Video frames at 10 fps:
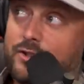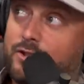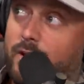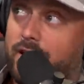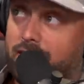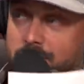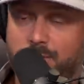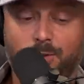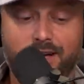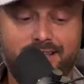How much weight?
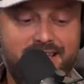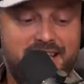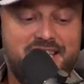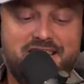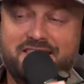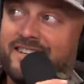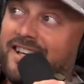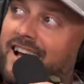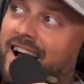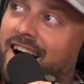Elizabeth weighed a ton.
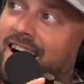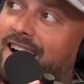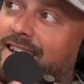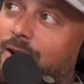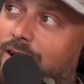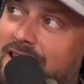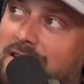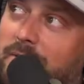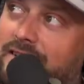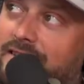No,
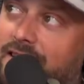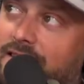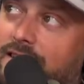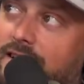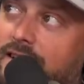Elizabeth Ton.